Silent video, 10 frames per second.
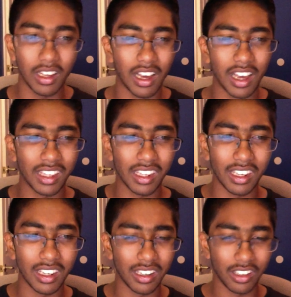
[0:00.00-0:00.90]
I
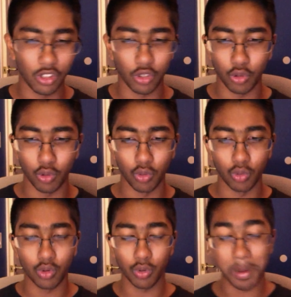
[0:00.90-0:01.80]
can
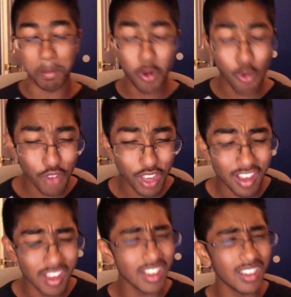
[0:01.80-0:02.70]
create
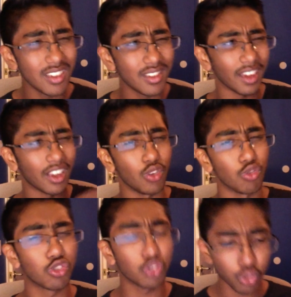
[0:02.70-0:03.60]
movies, I can do
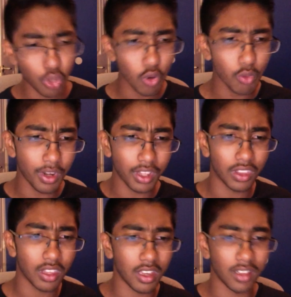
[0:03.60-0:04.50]
so many
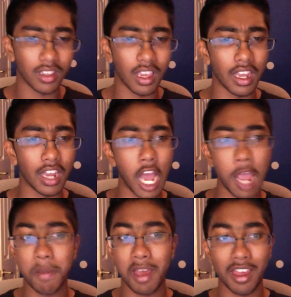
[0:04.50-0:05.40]
things, and
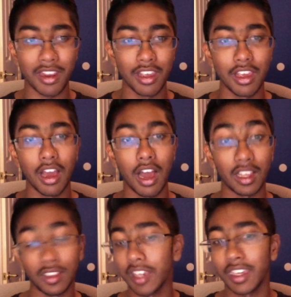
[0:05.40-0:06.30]
iPad,
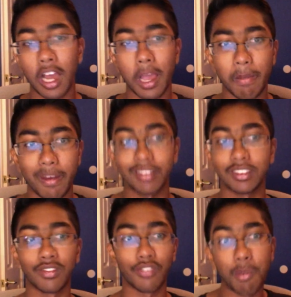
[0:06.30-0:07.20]
I like iPad,
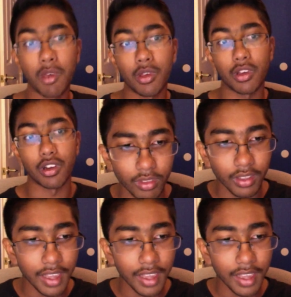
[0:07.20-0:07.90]
it's familiar.